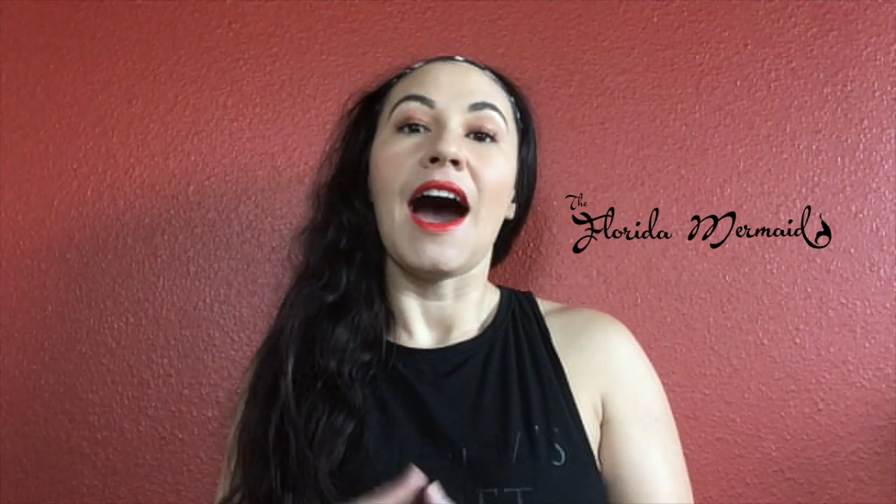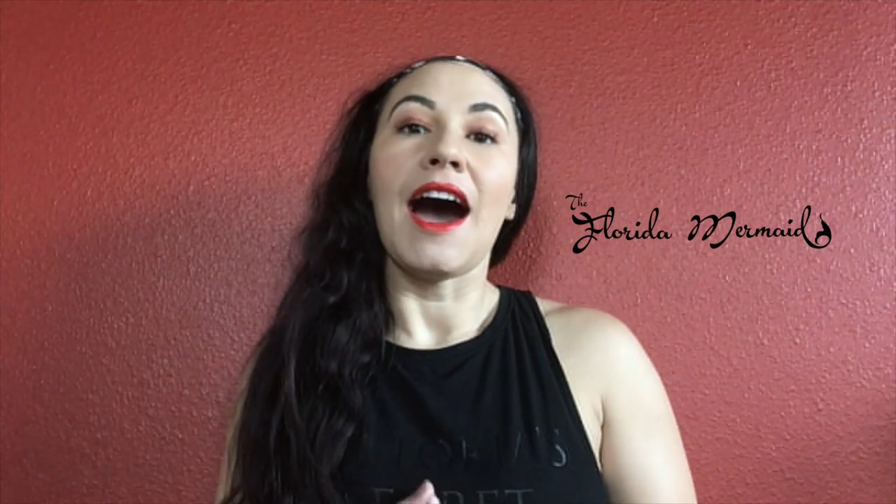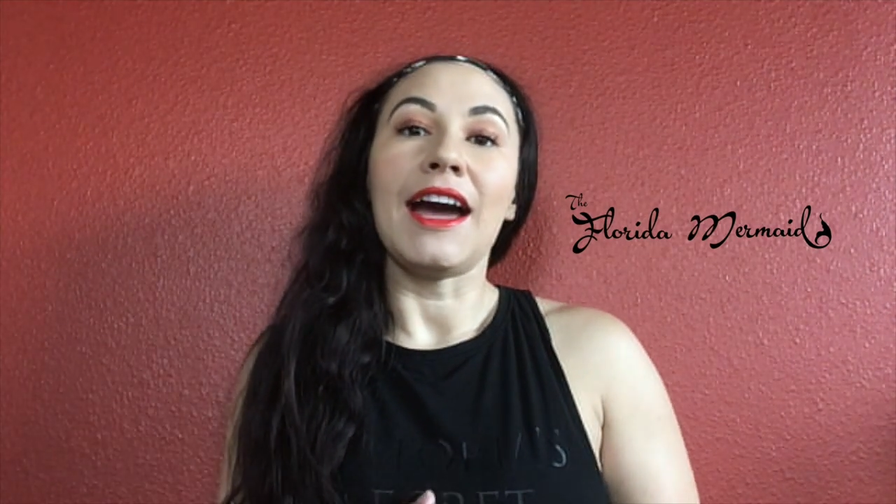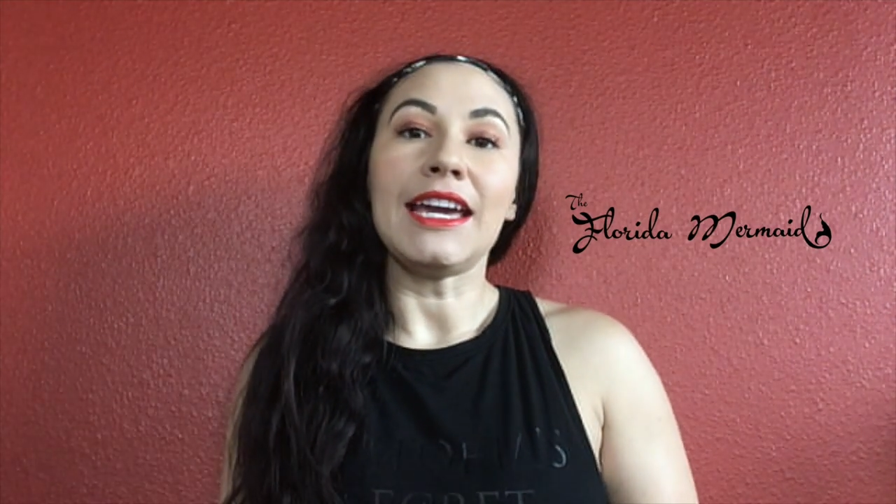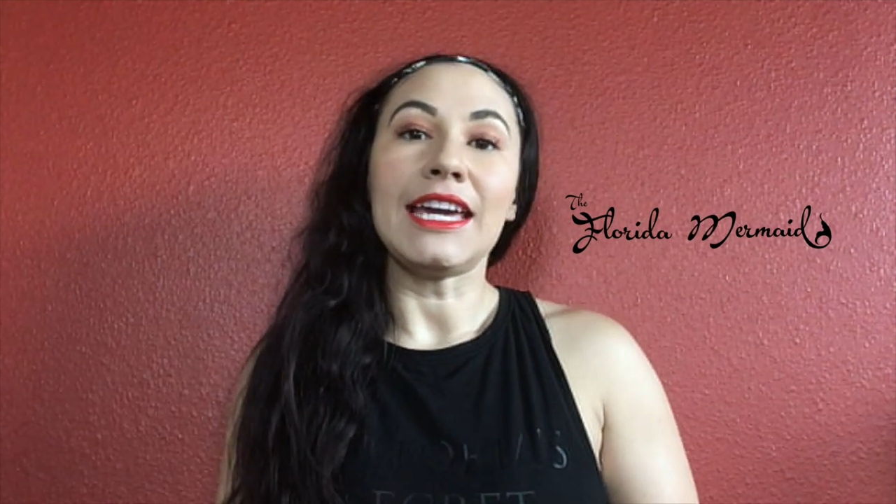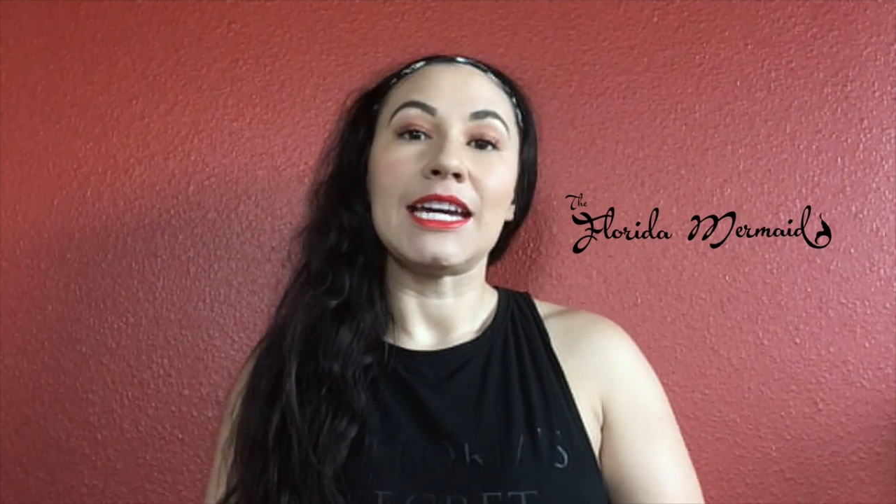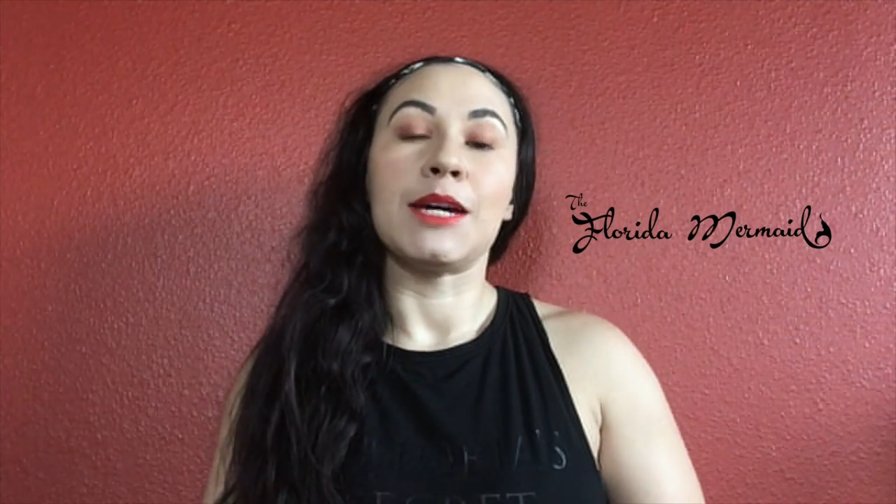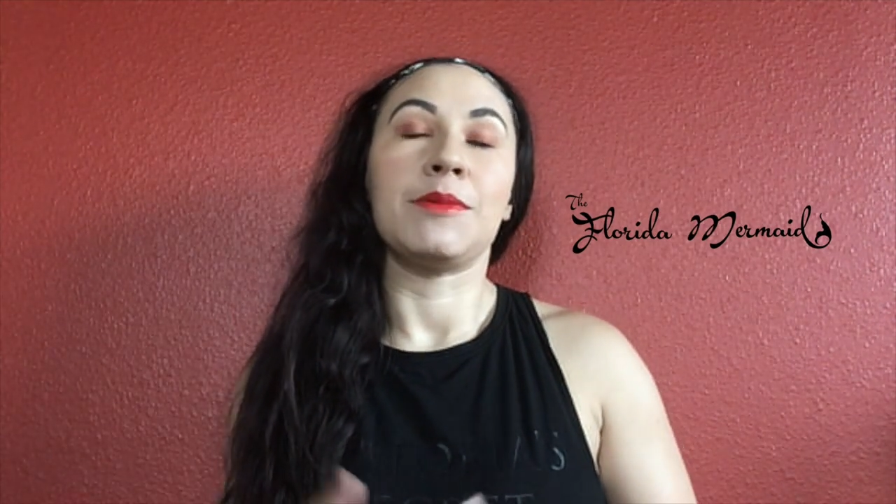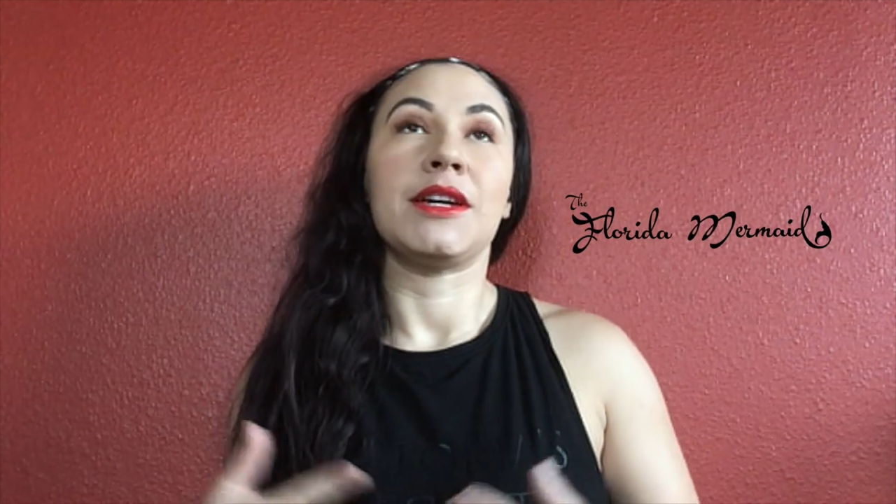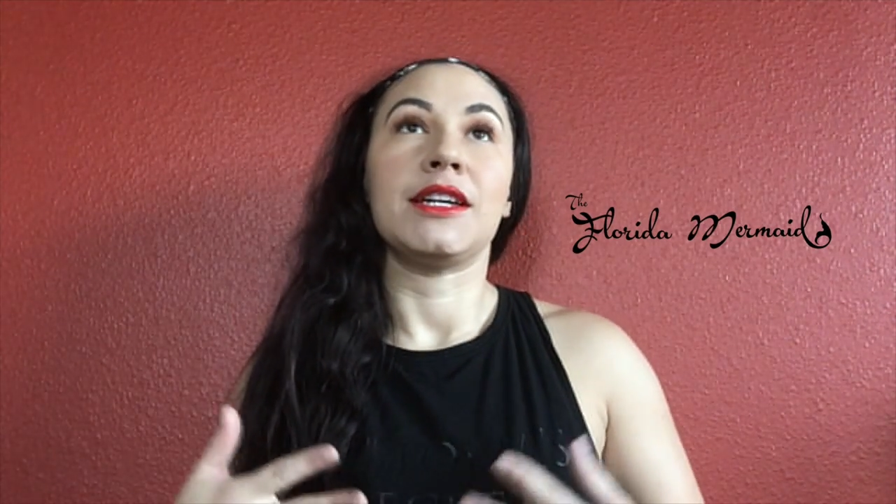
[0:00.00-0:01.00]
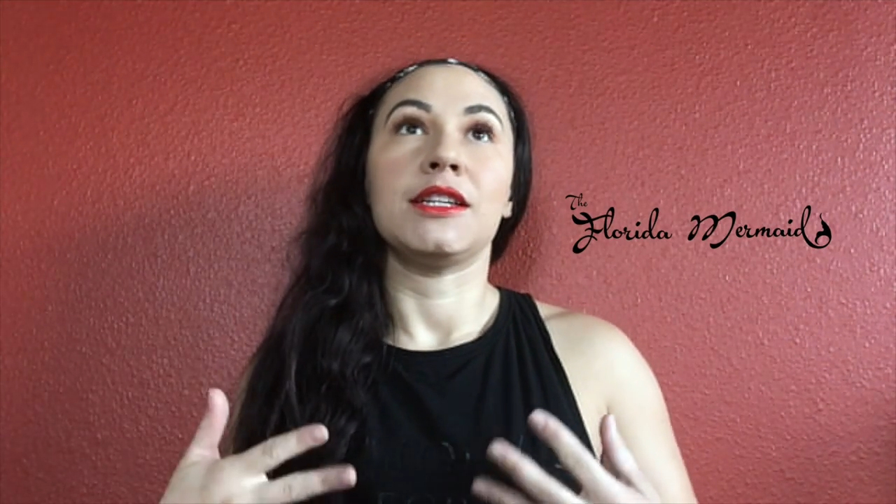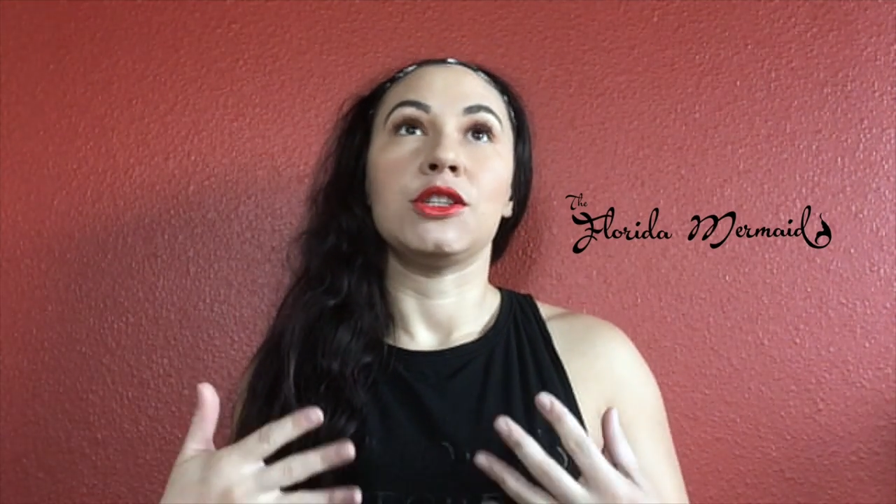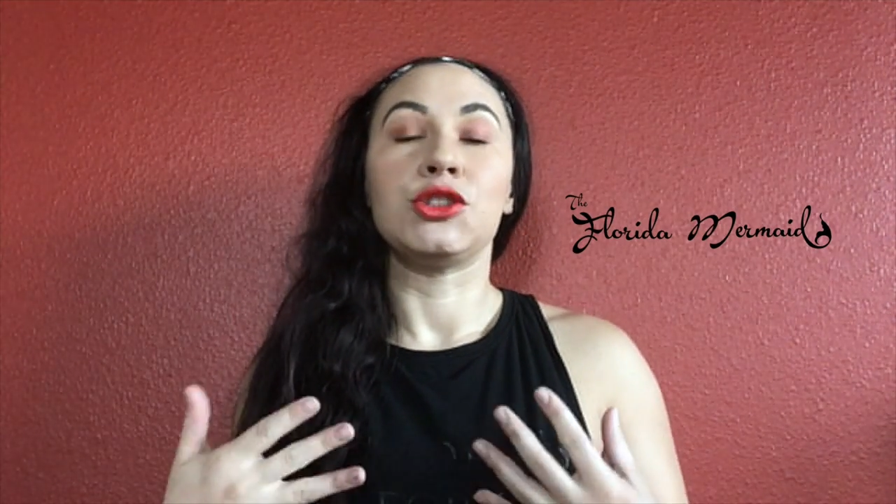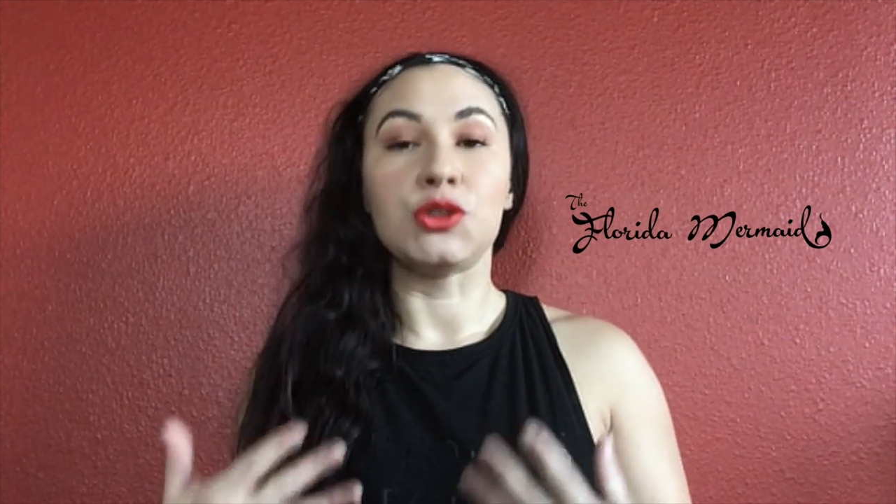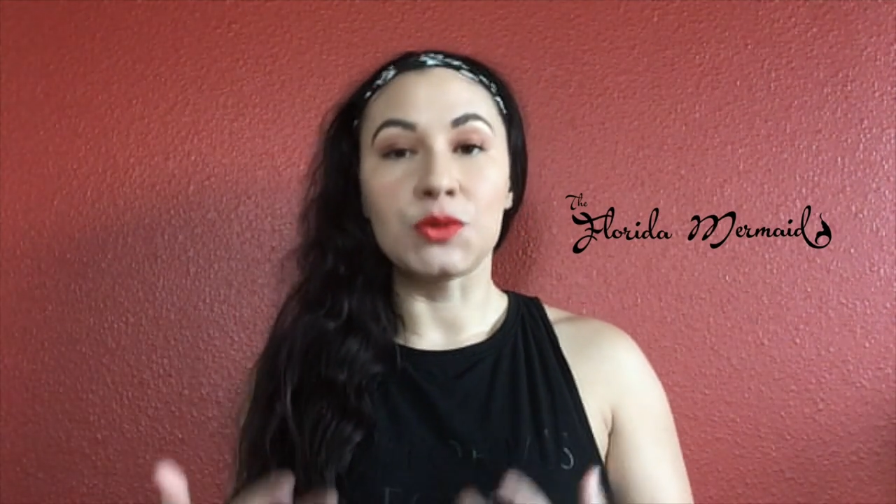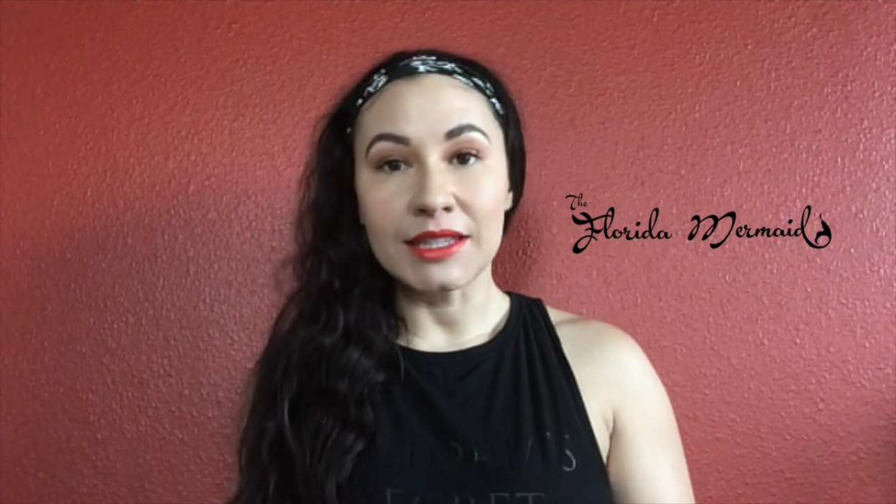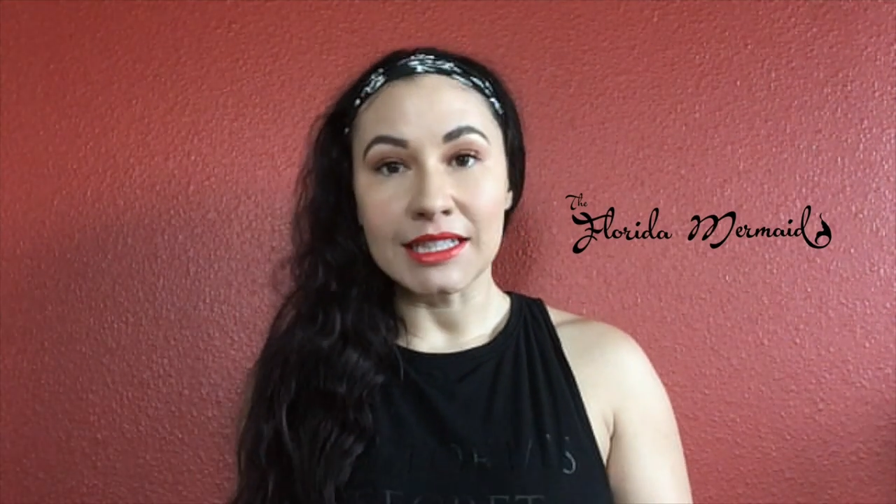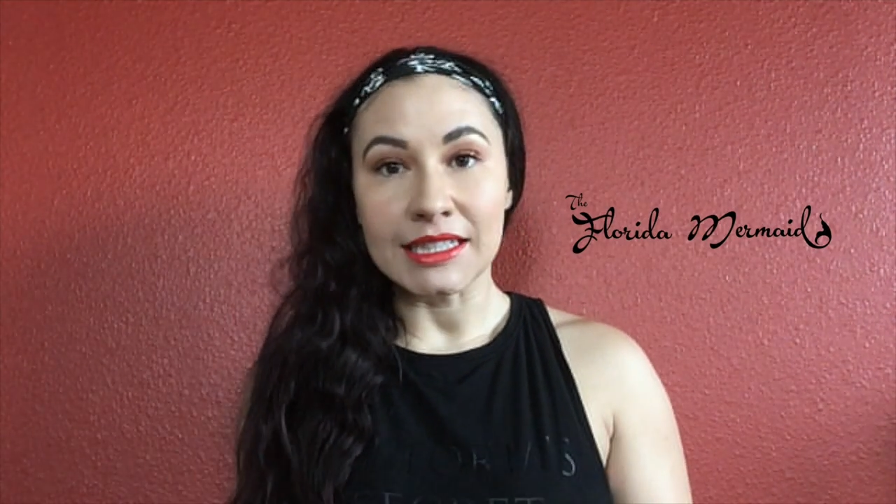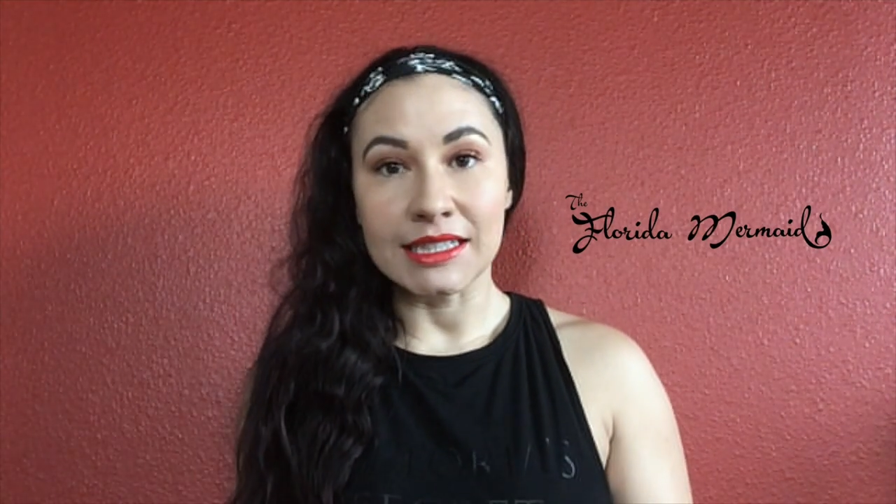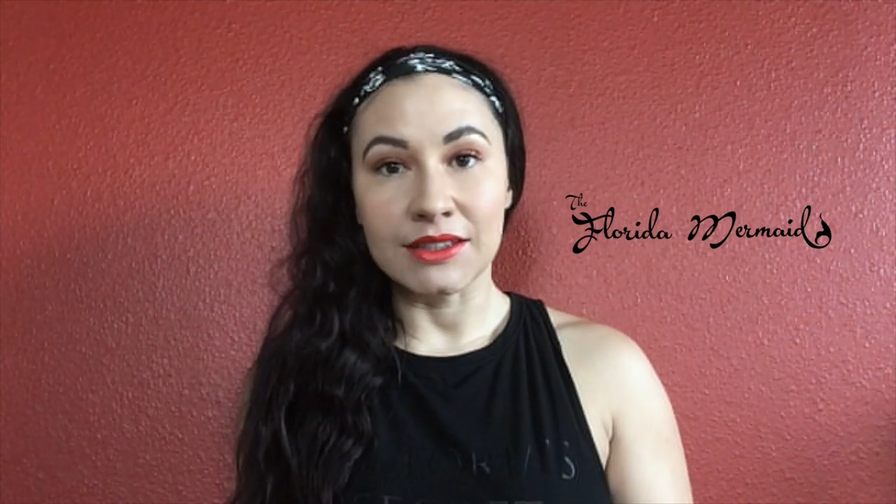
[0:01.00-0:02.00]
I am doing
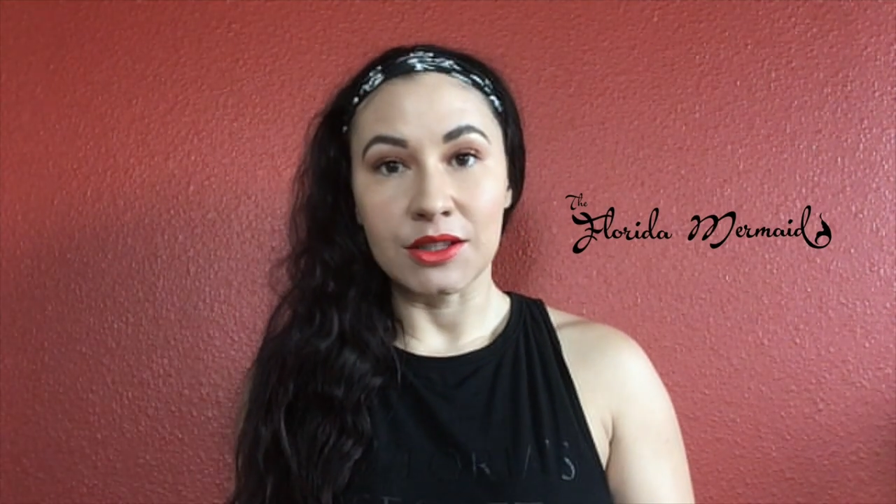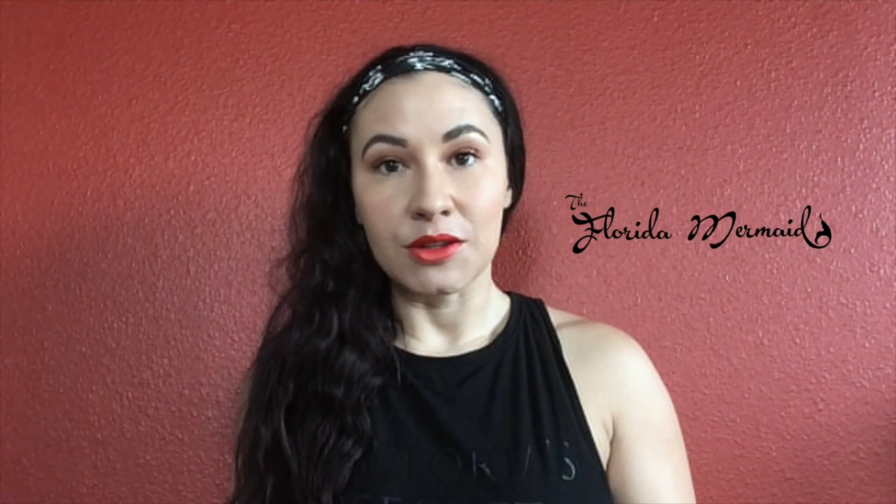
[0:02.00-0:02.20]
this